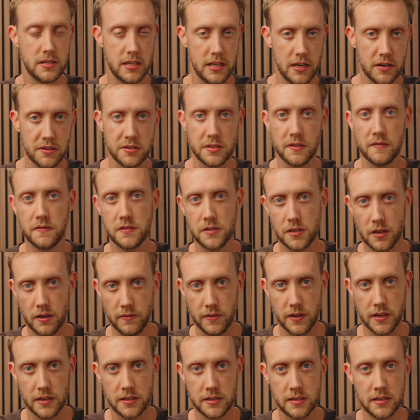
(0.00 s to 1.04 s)
tiers of
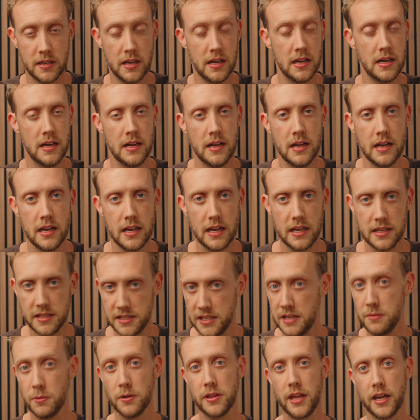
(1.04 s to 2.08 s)
service, and
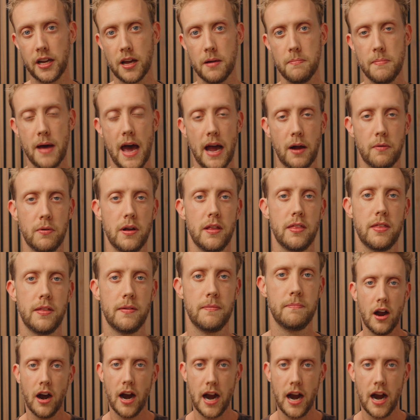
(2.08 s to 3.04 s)
see what they come back with.